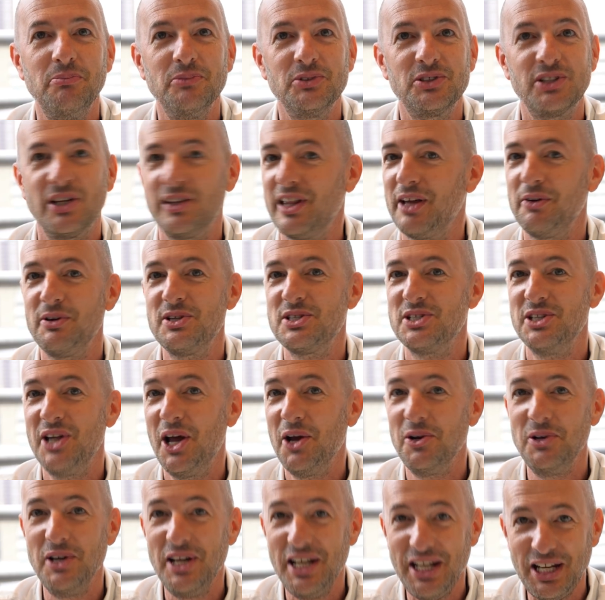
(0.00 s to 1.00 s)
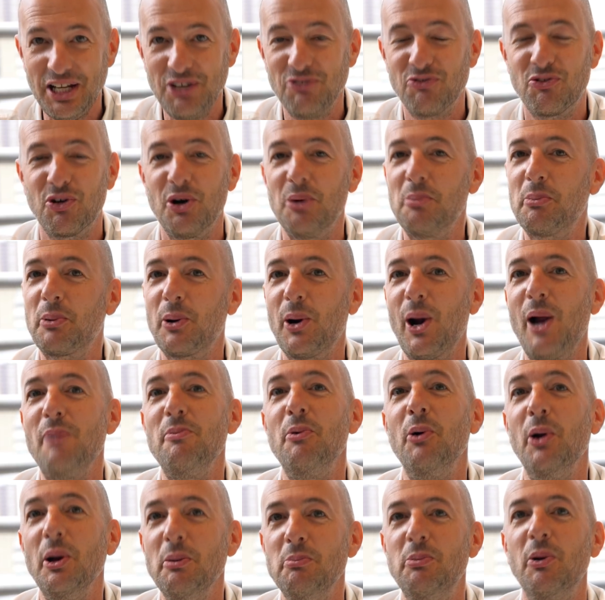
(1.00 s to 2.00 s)
So there is no need for a
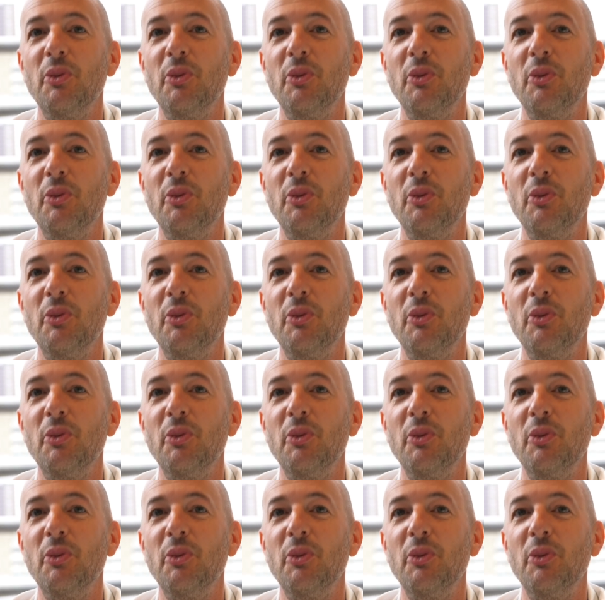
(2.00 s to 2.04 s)
primary,